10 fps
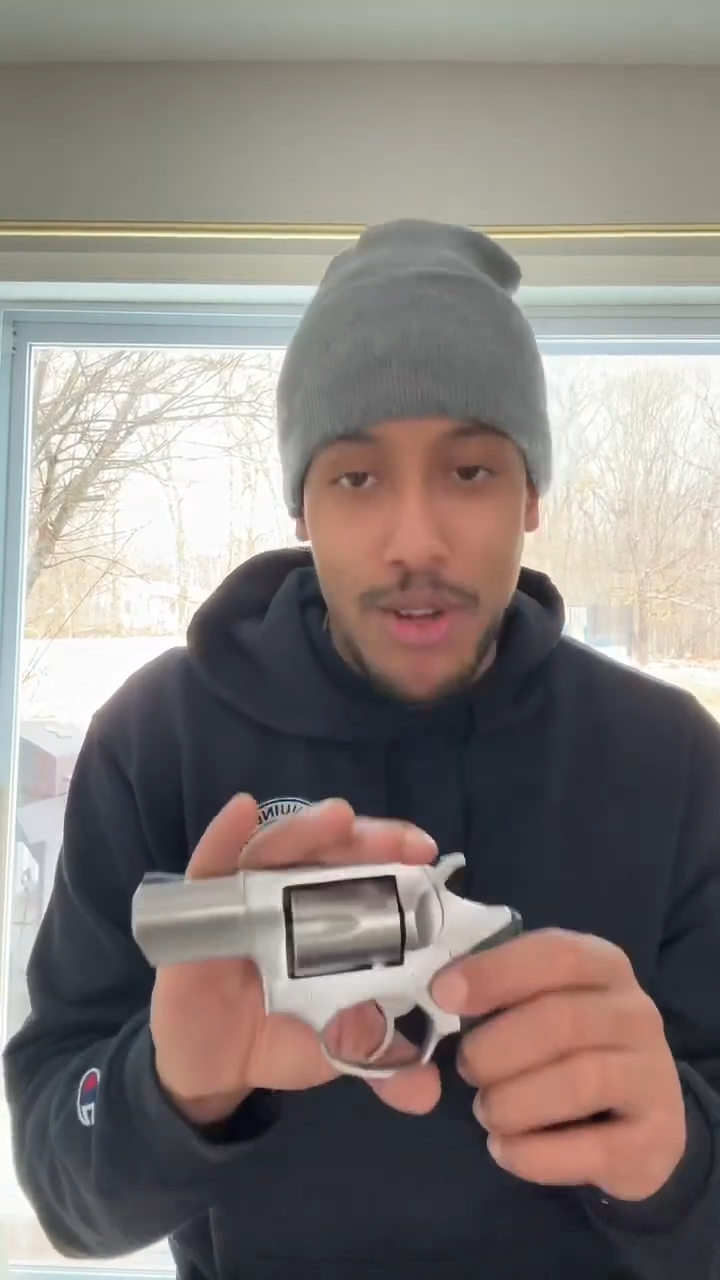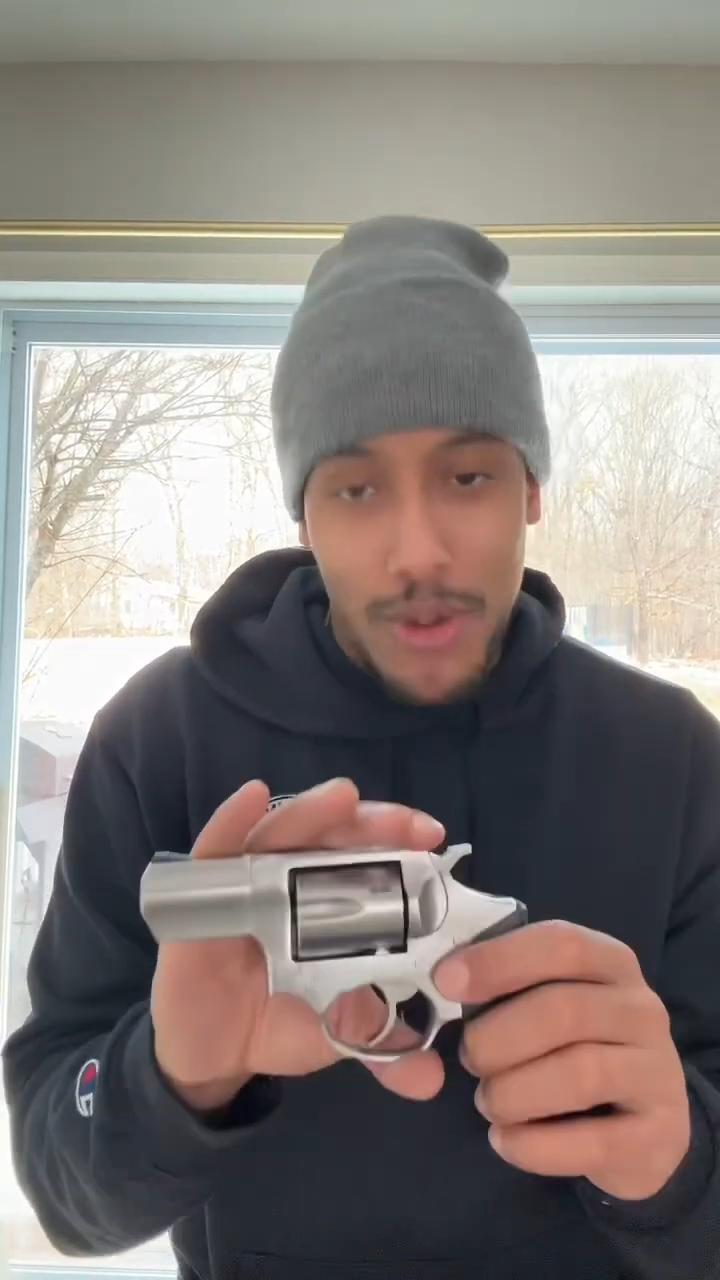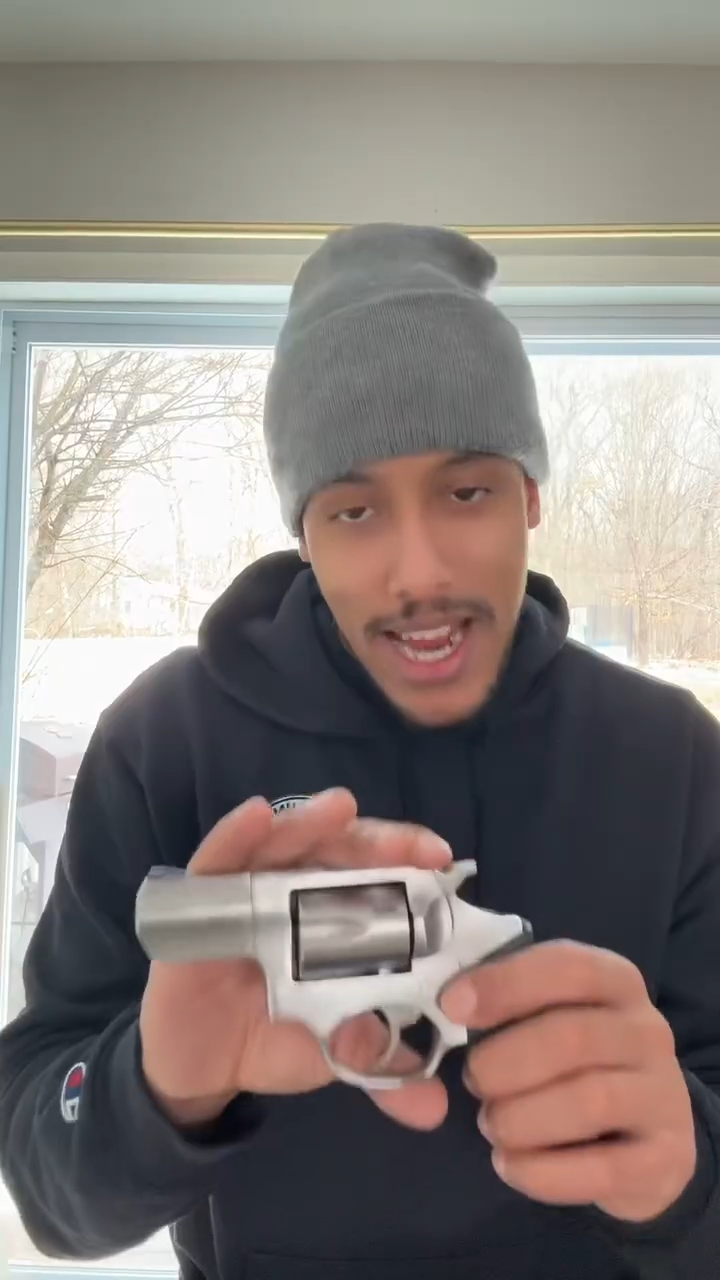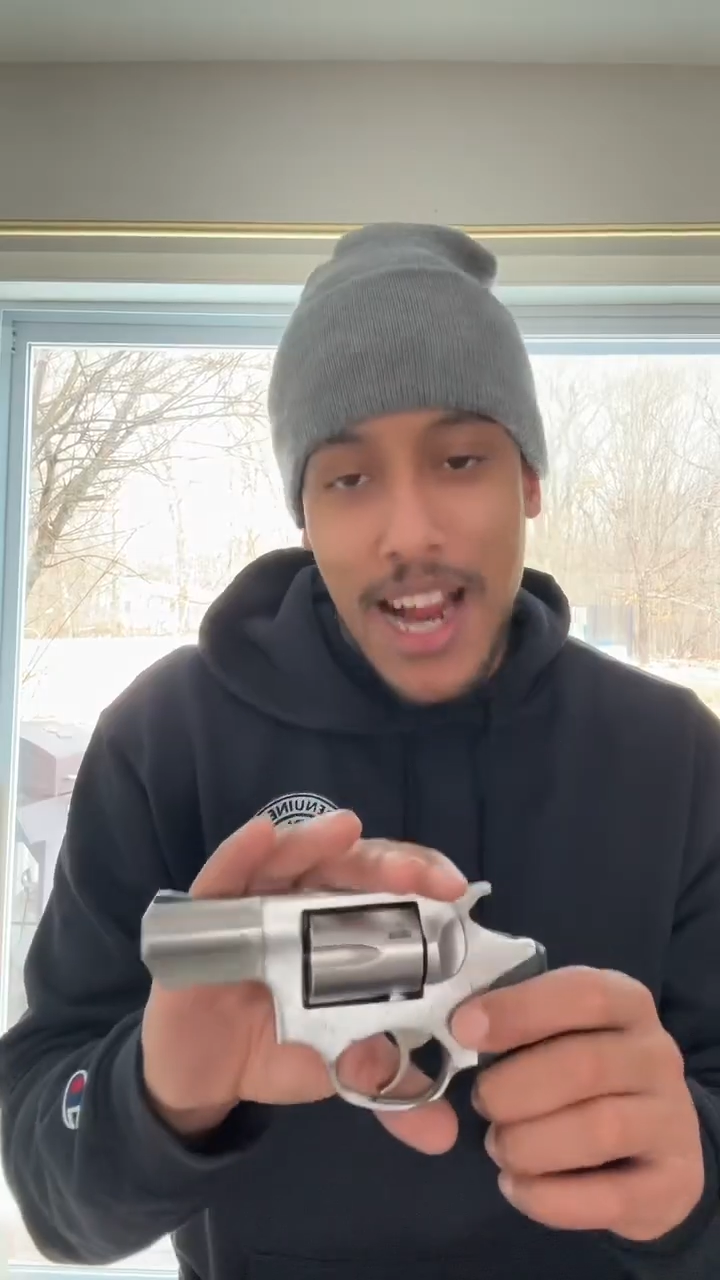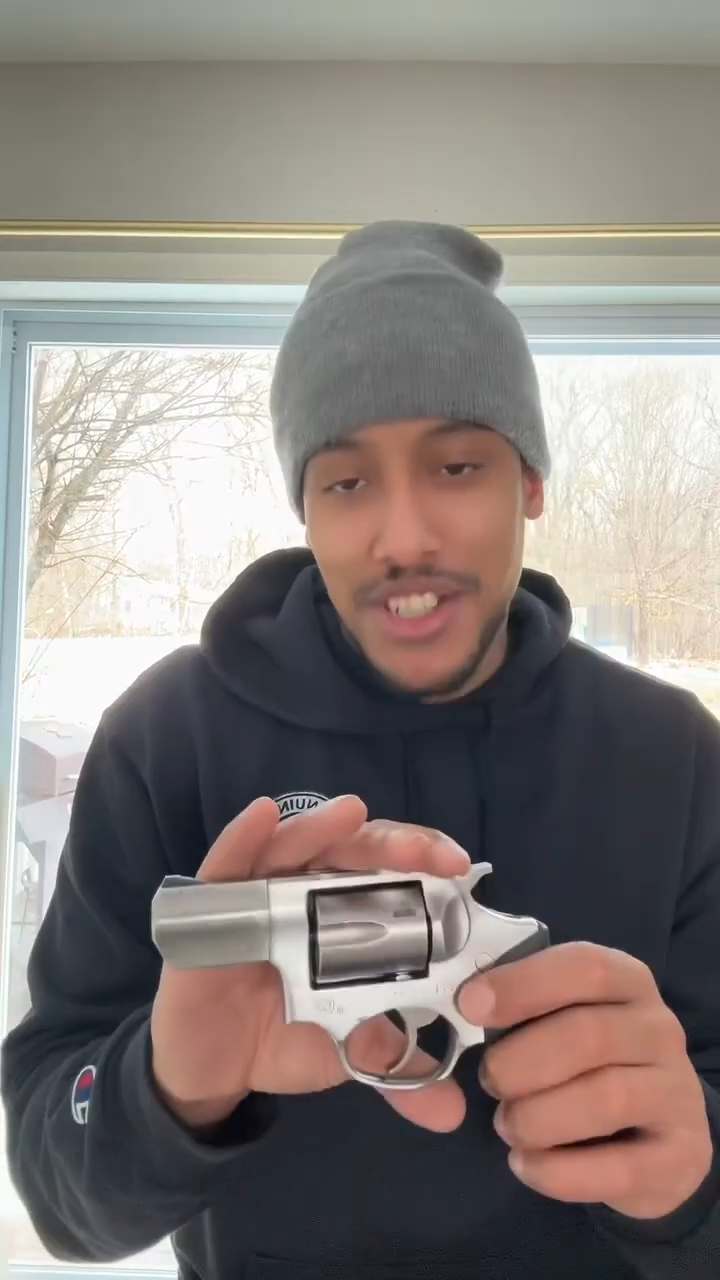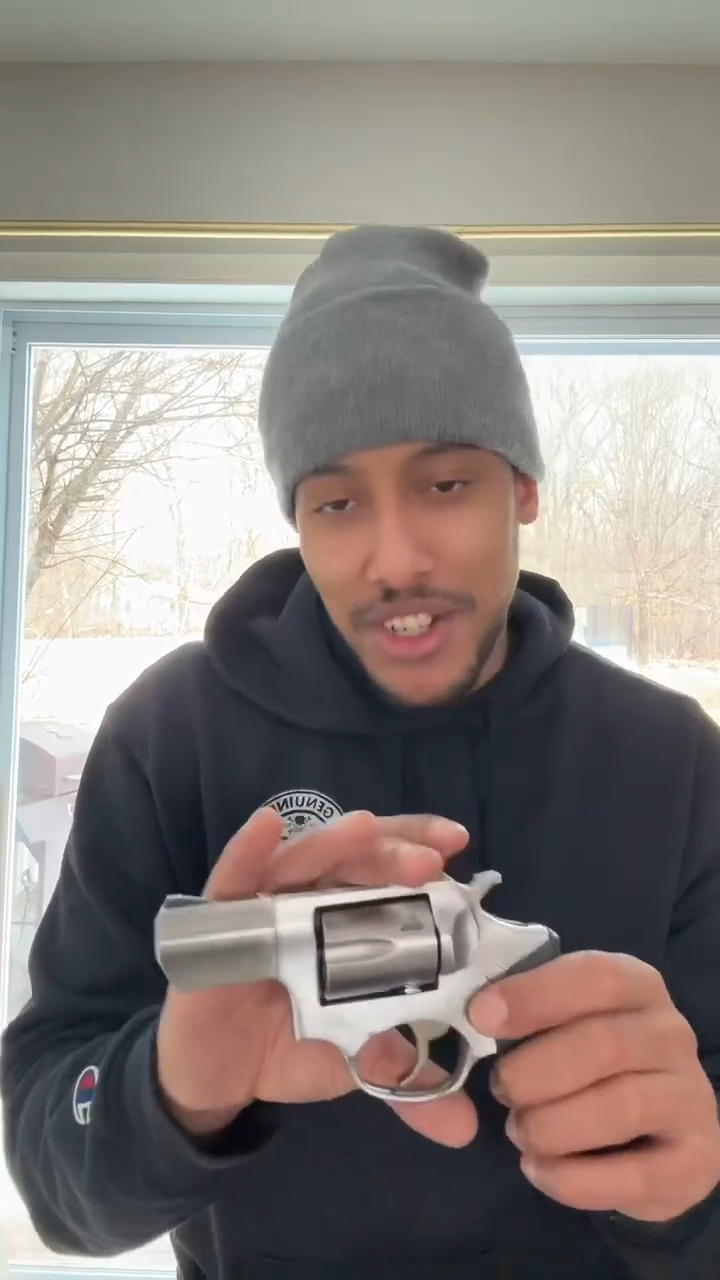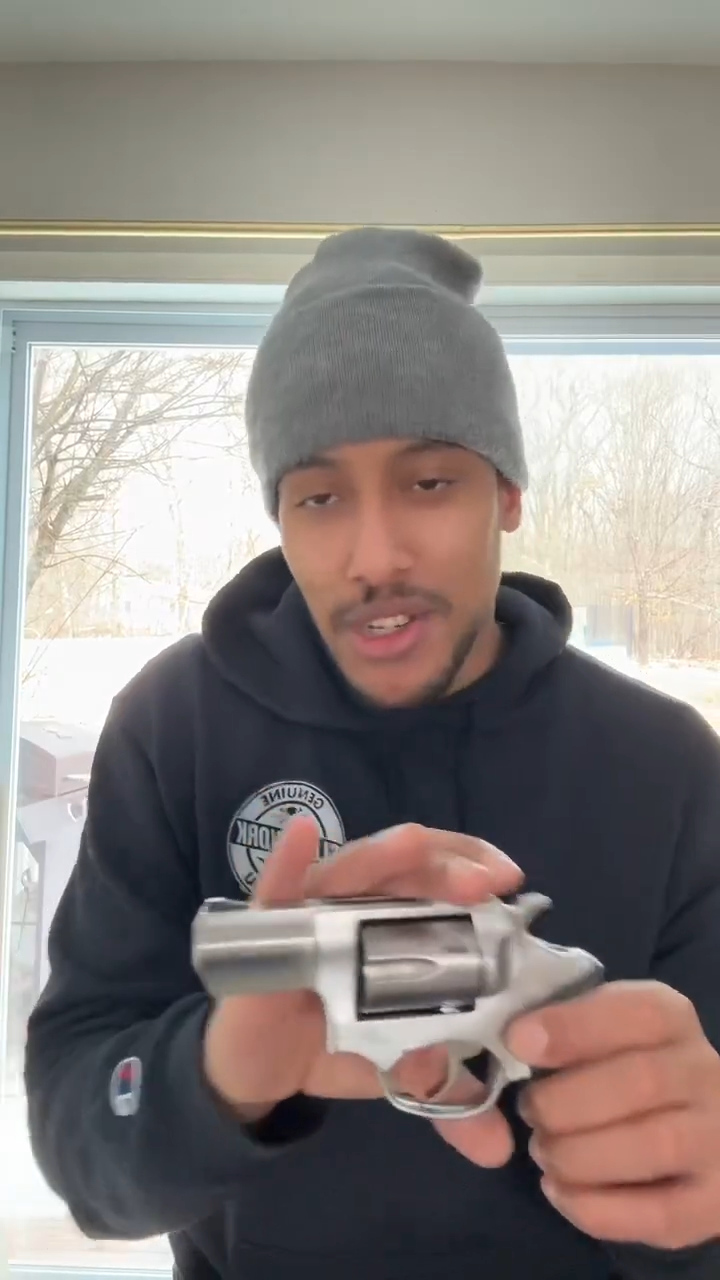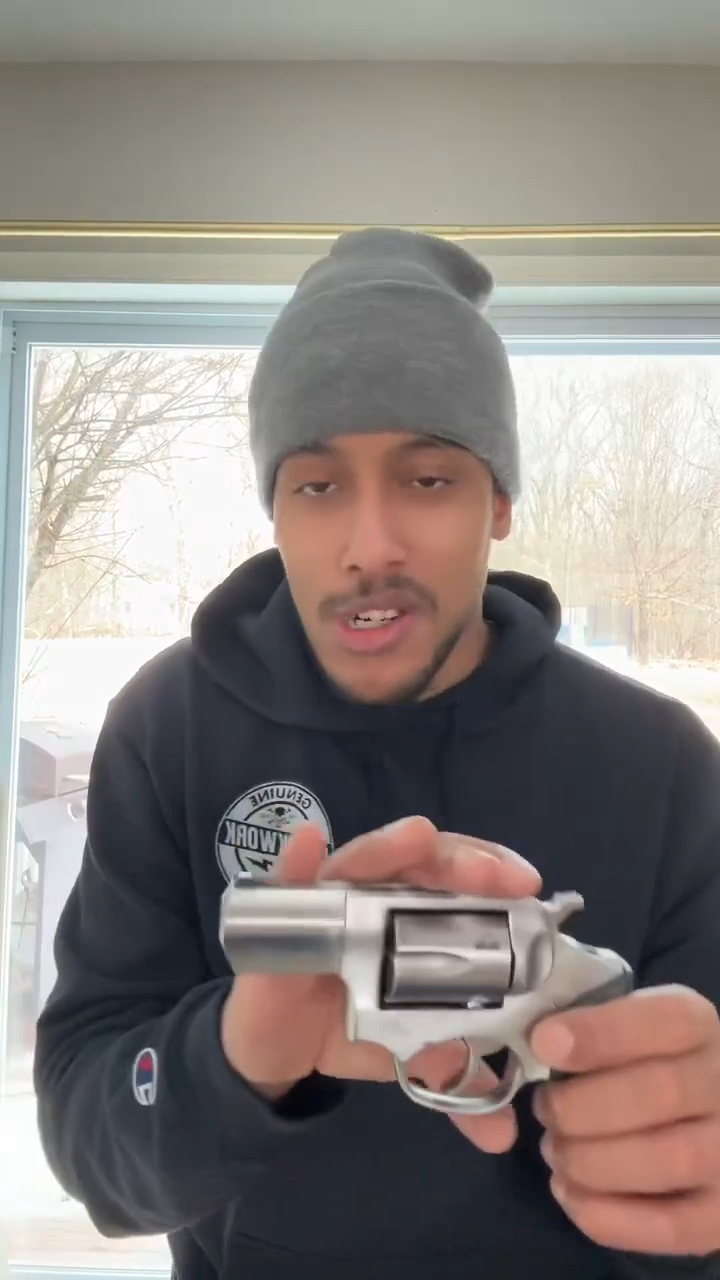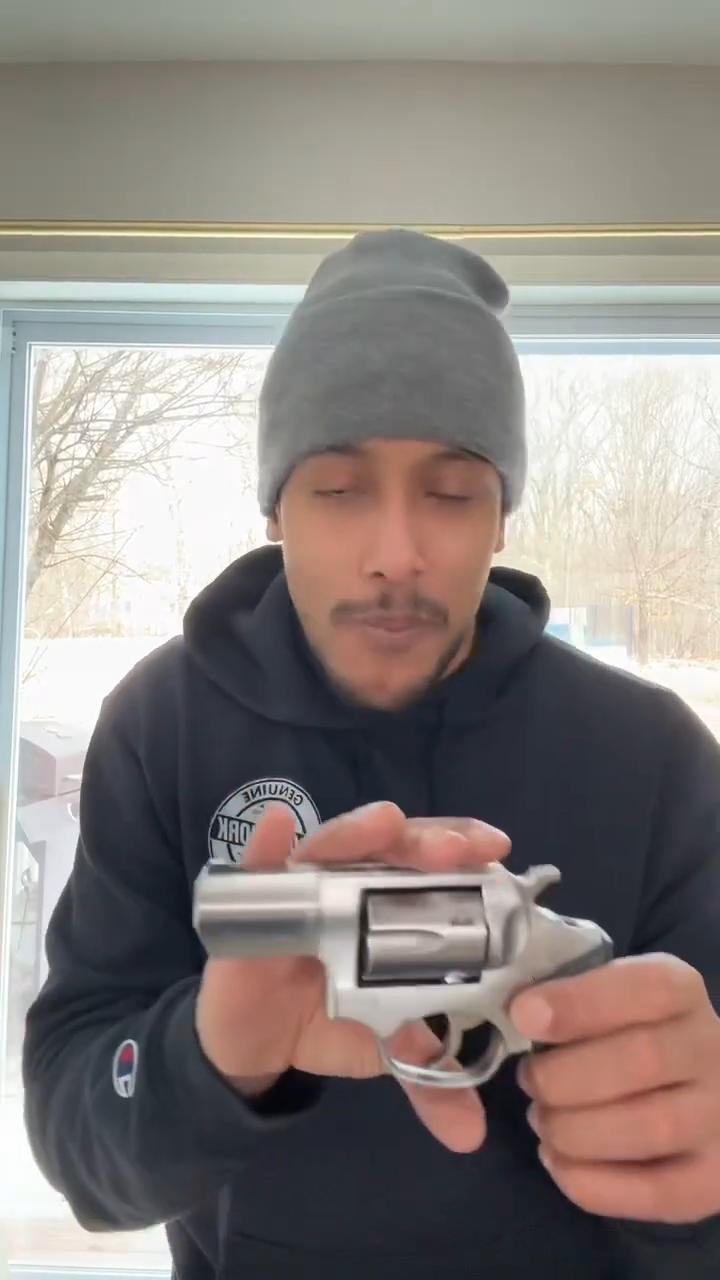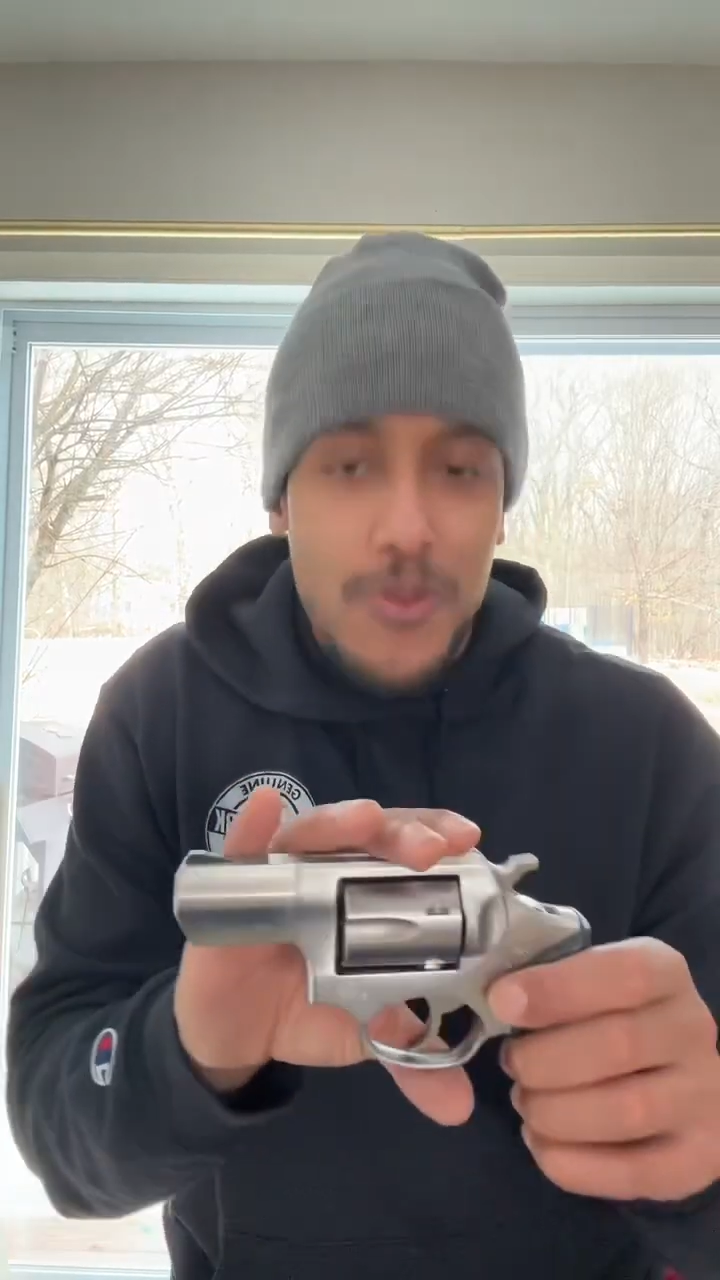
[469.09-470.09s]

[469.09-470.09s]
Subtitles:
reaction